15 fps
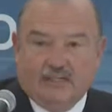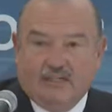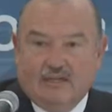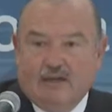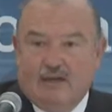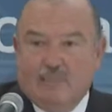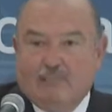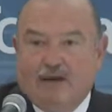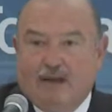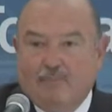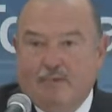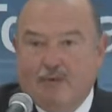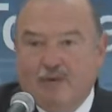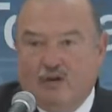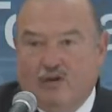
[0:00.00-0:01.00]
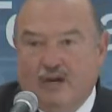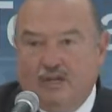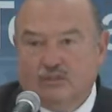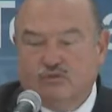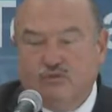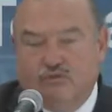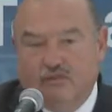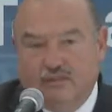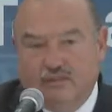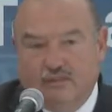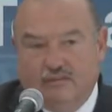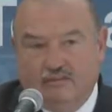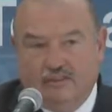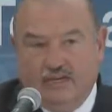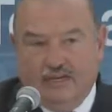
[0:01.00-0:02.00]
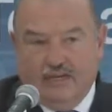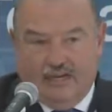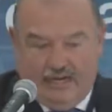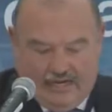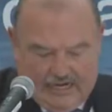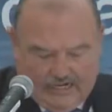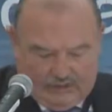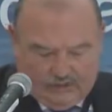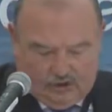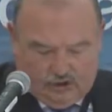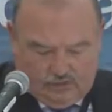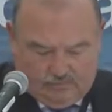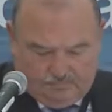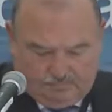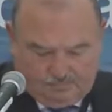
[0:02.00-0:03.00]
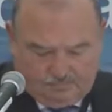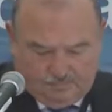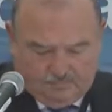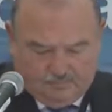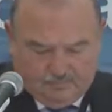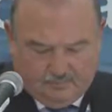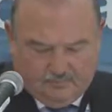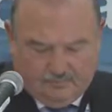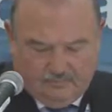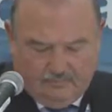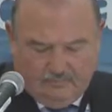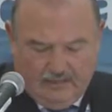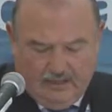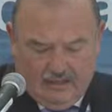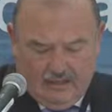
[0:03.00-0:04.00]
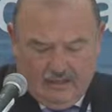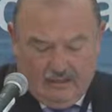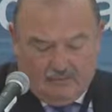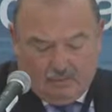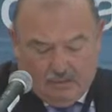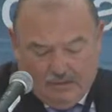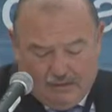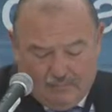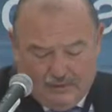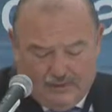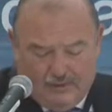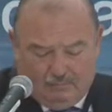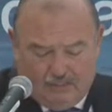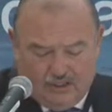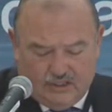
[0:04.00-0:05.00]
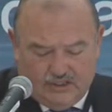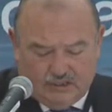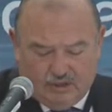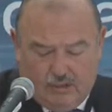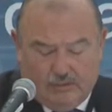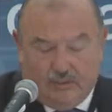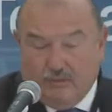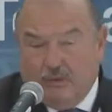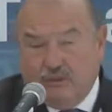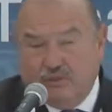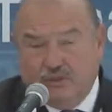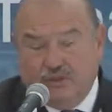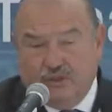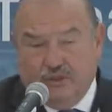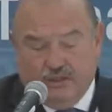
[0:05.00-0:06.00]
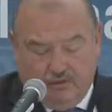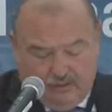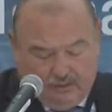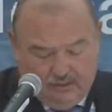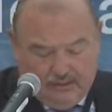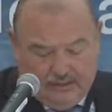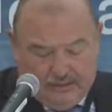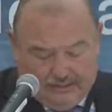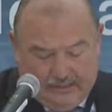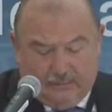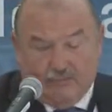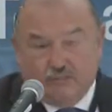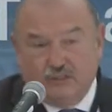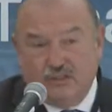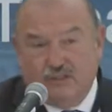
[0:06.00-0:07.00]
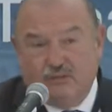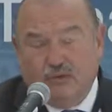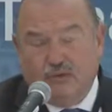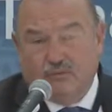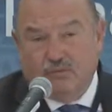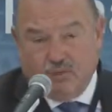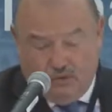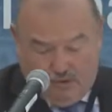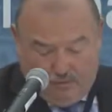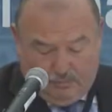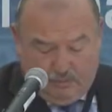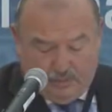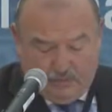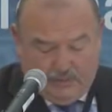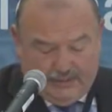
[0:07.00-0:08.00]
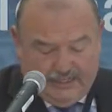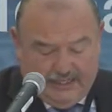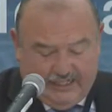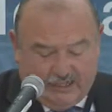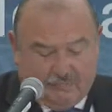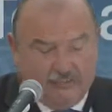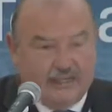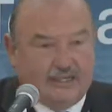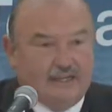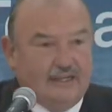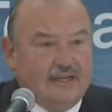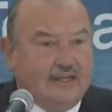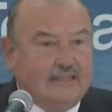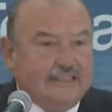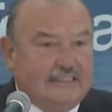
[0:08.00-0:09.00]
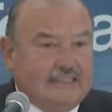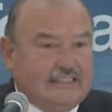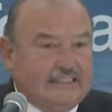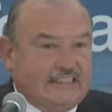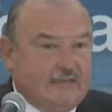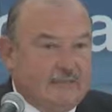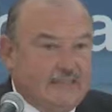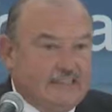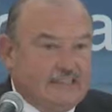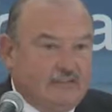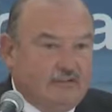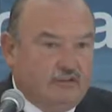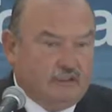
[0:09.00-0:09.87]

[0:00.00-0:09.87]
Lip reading: Probably this is only a business matter, but it might also be a matter of opportunity that such public administrations expect. In all cases, we need to consider that the figures